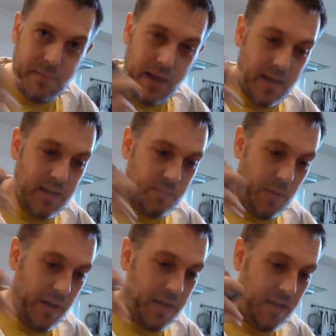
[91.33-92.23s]
made
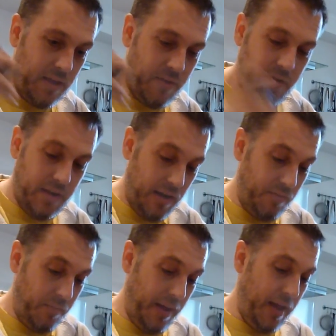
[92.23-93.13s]
by a very
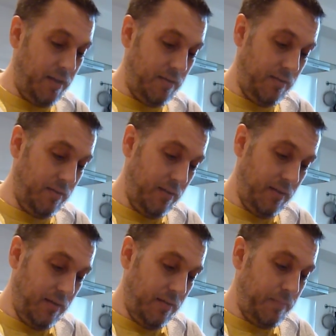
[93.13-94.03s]
clever man,
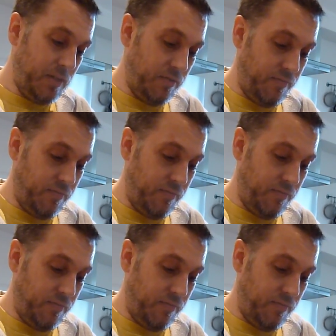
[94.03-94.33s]
Mr.